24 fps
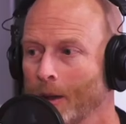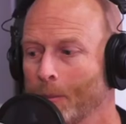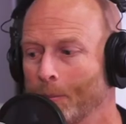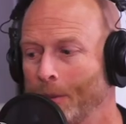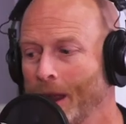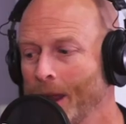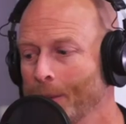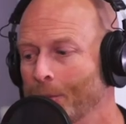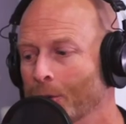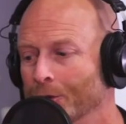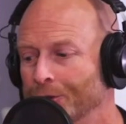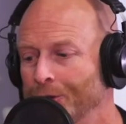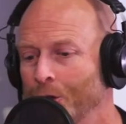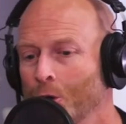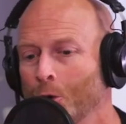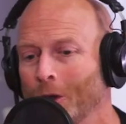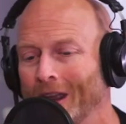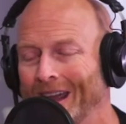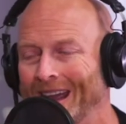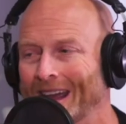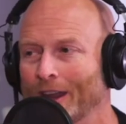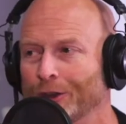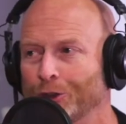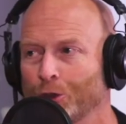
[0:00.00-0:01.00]
people
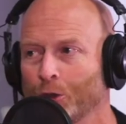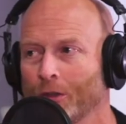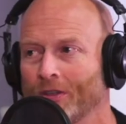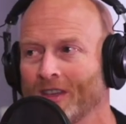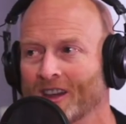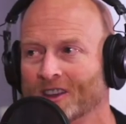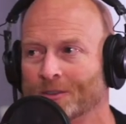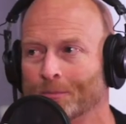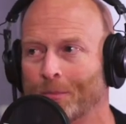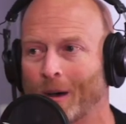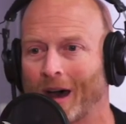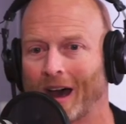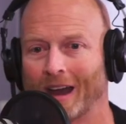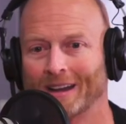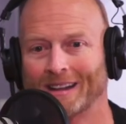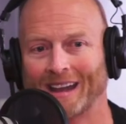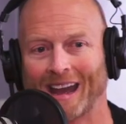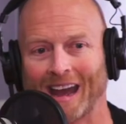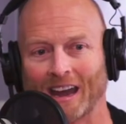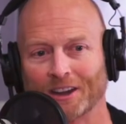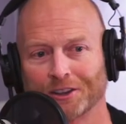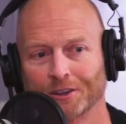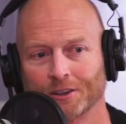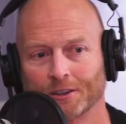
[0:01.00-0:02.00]
tuning into this
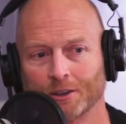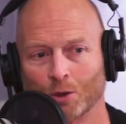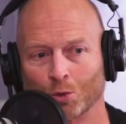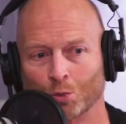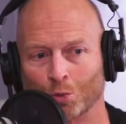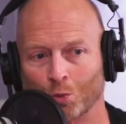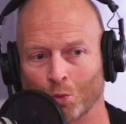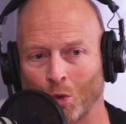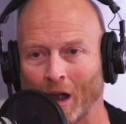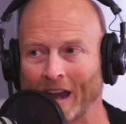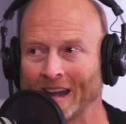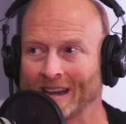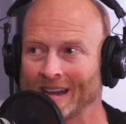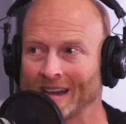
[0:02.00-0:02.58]
podcast right